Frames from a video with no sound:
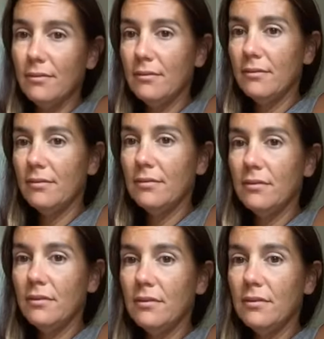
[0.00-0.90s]

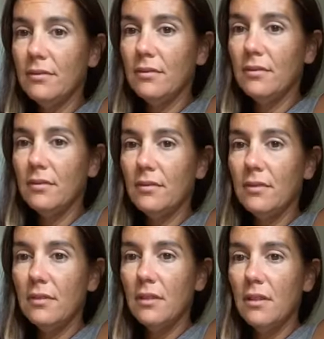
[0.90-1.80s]

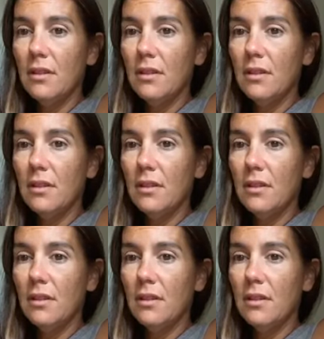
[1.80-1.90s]
Nobody speaks.